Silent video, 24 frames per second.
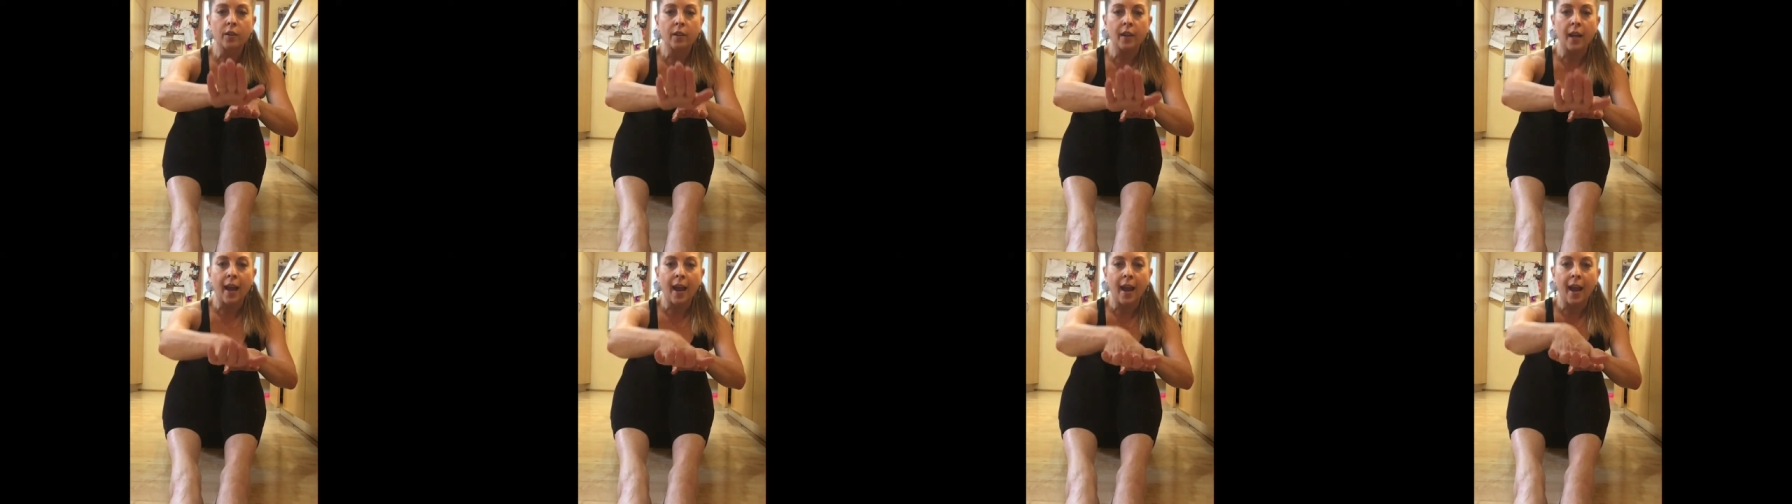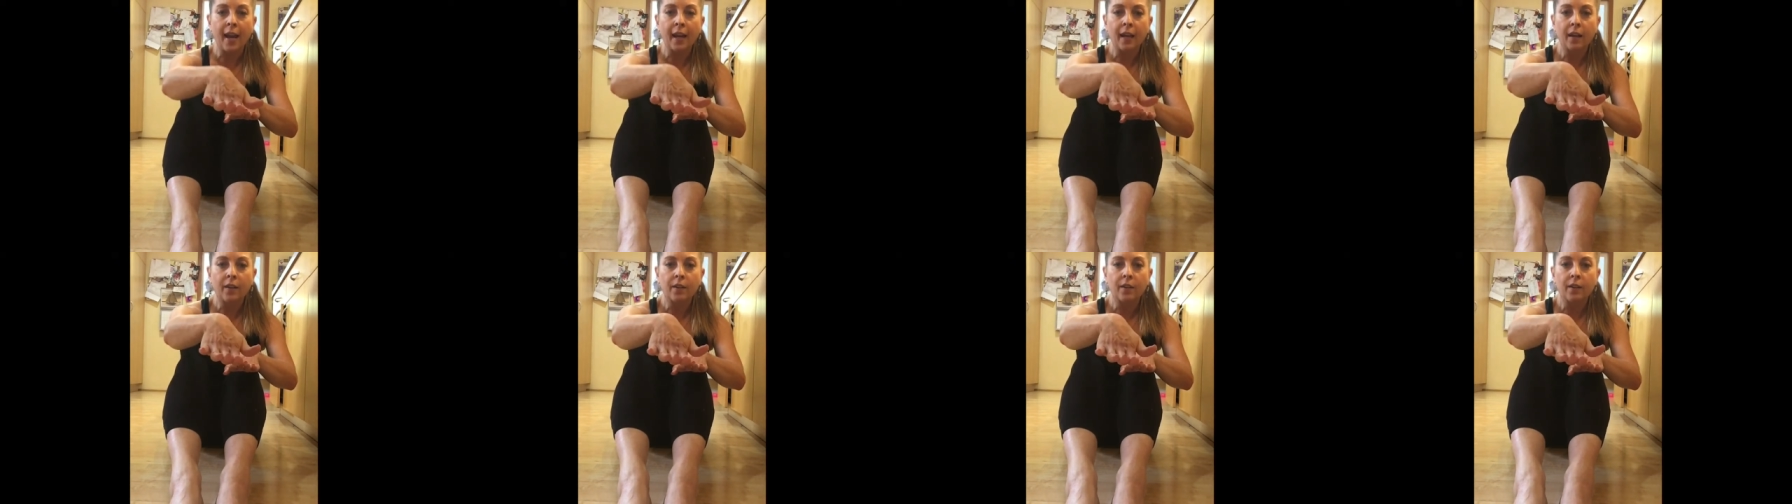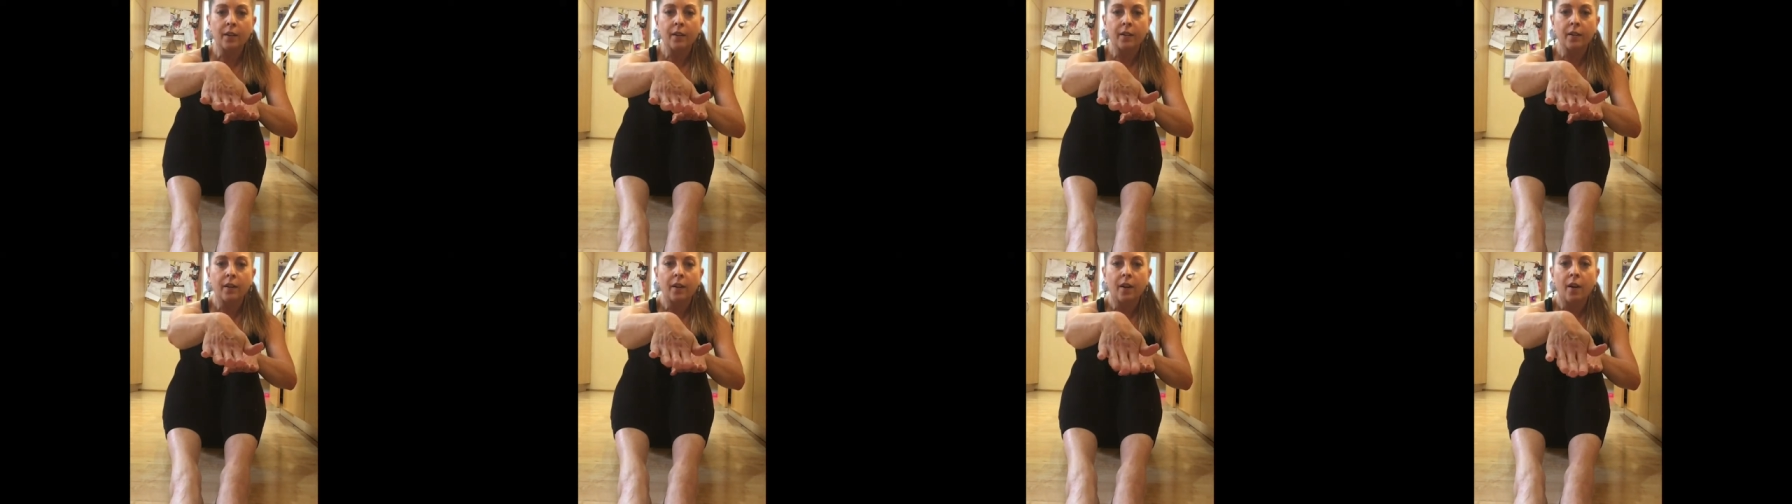the
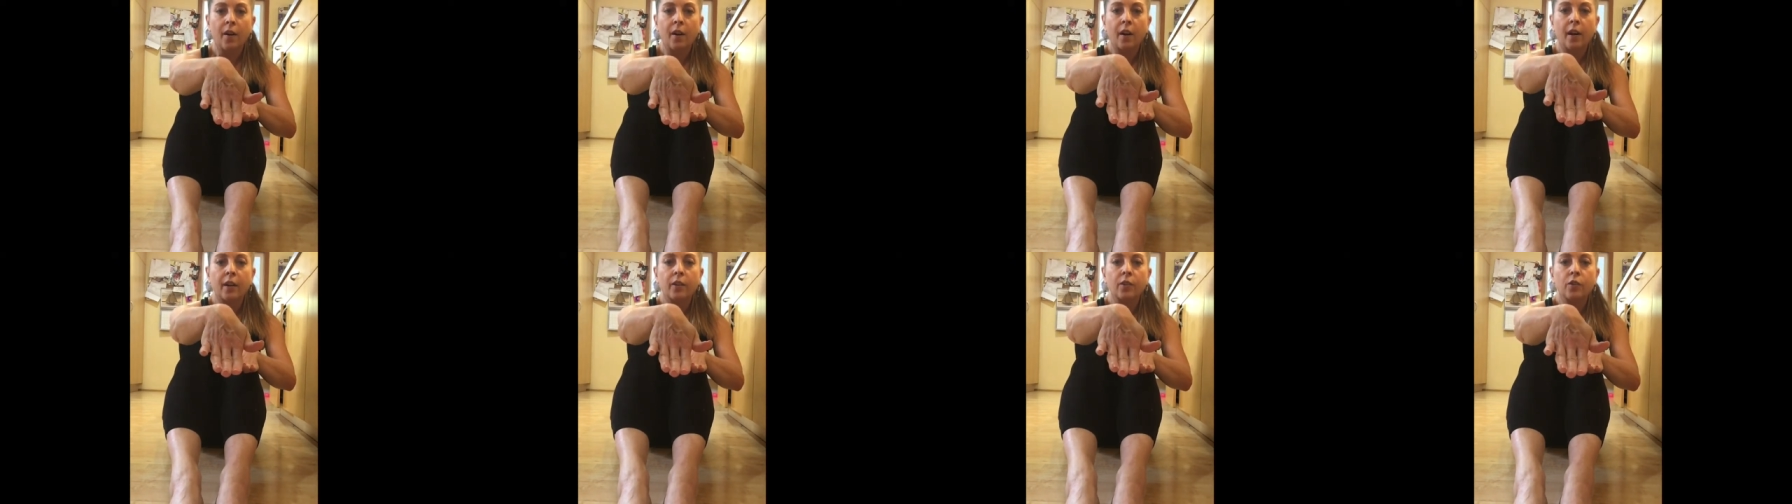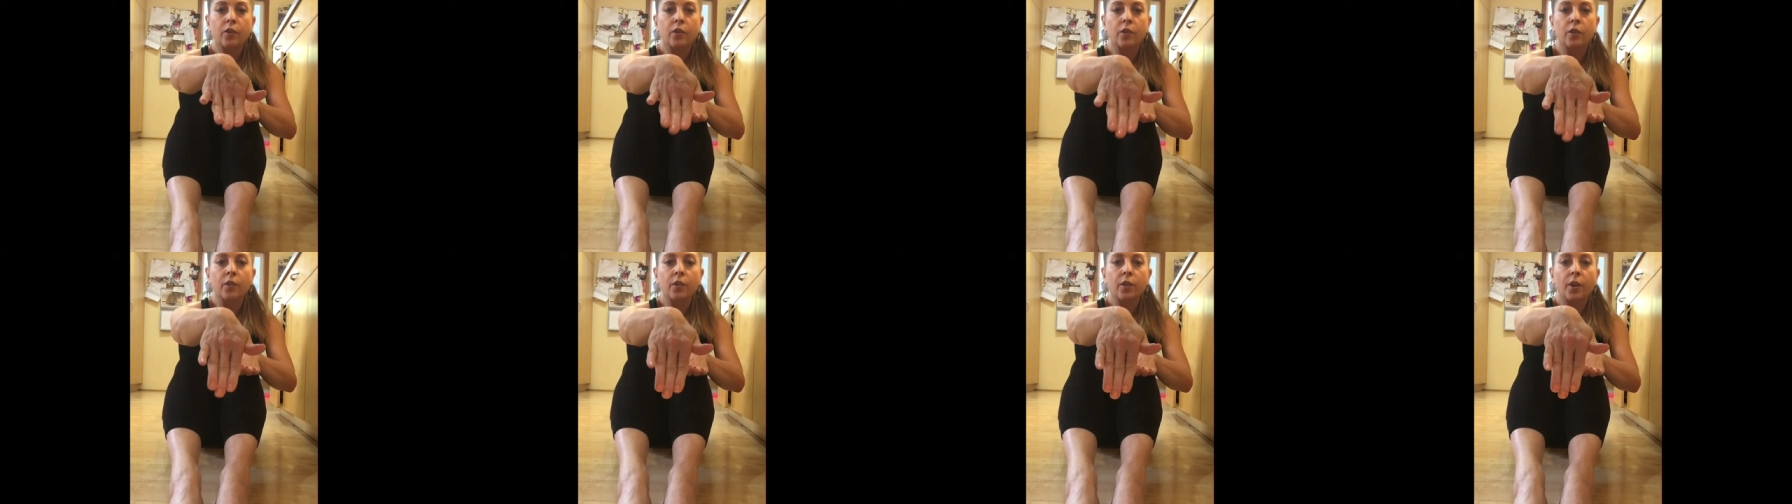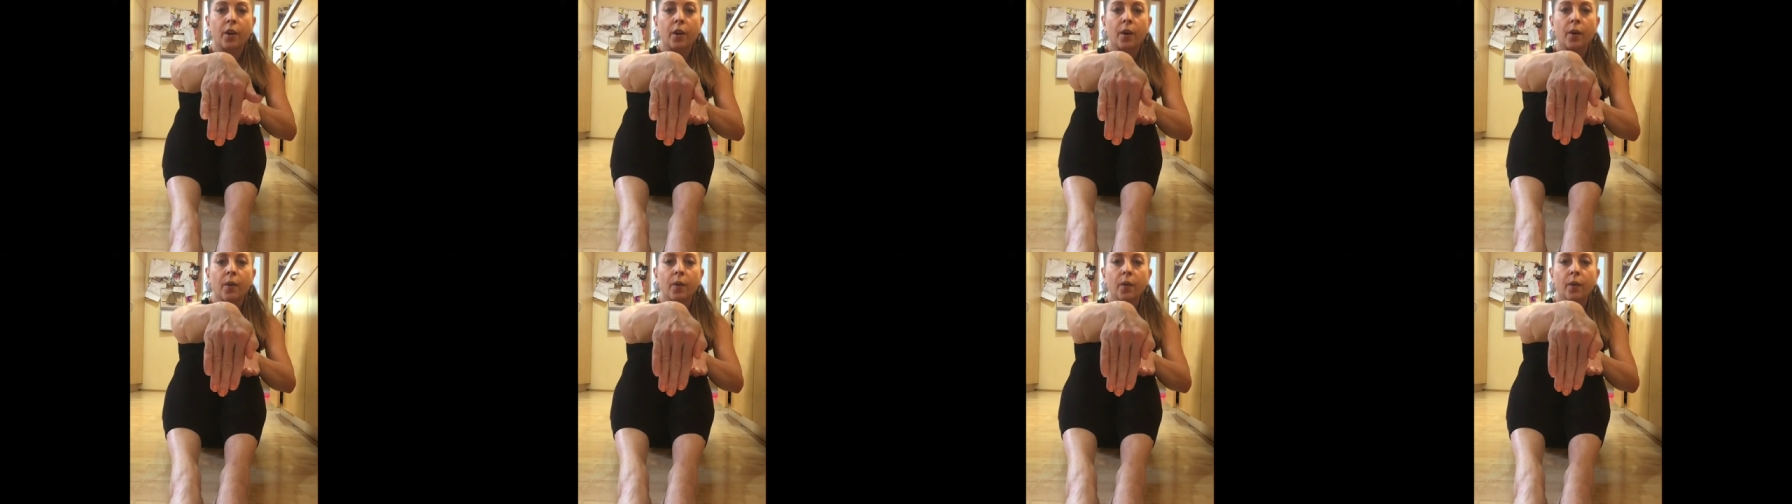ankle, the arch,
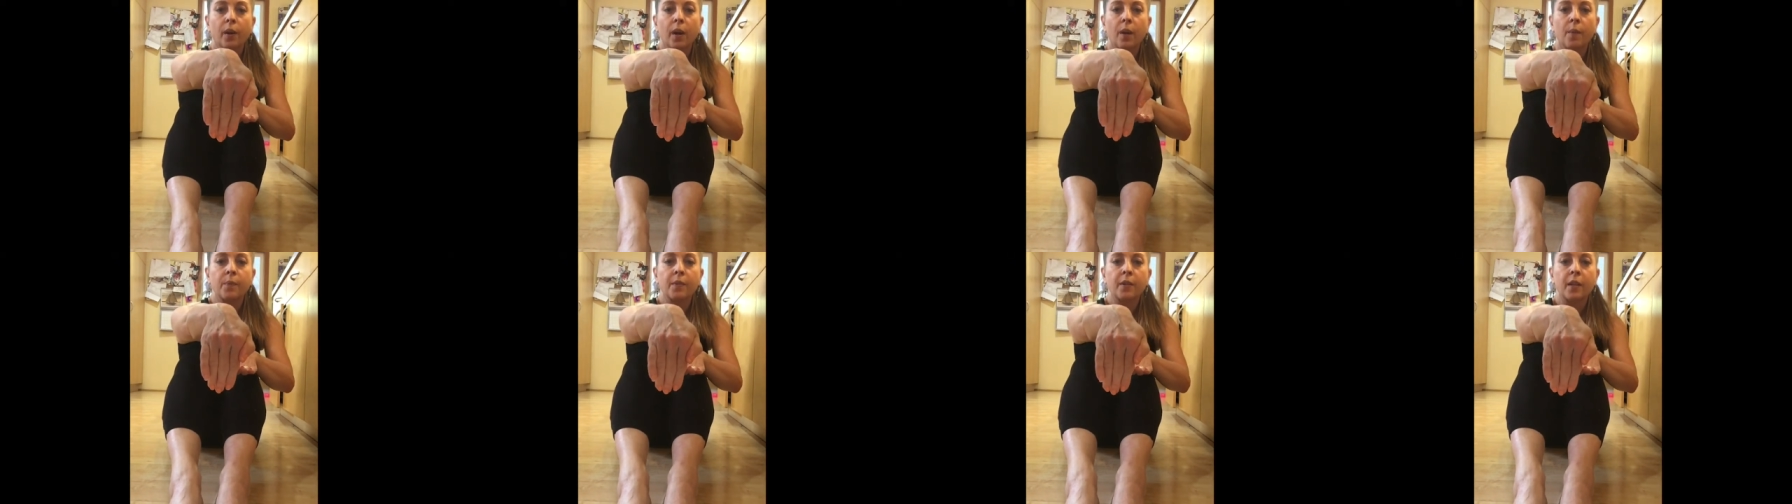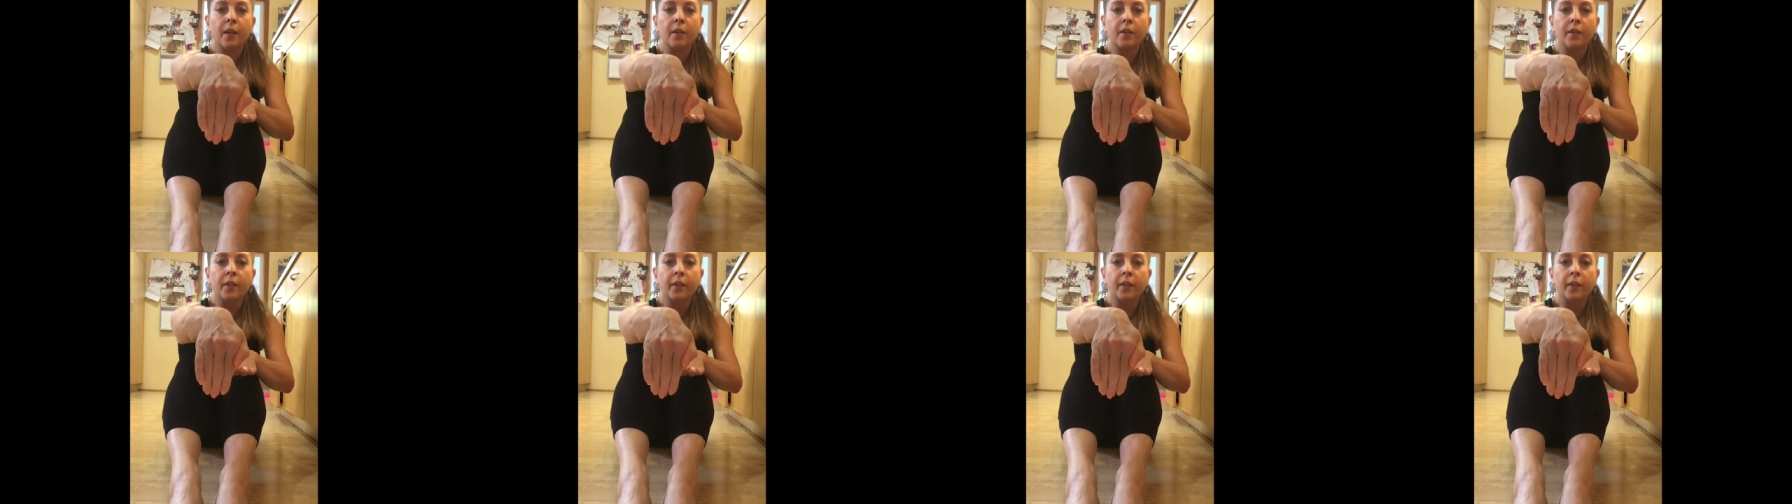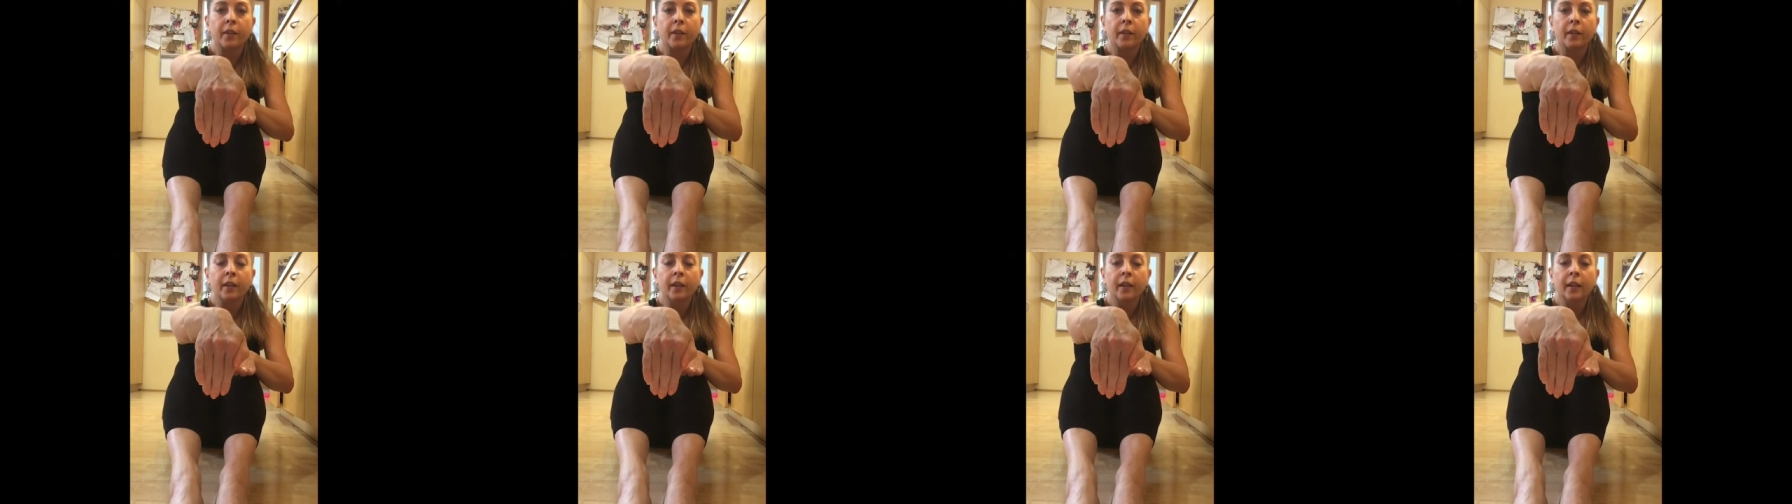toe comes under,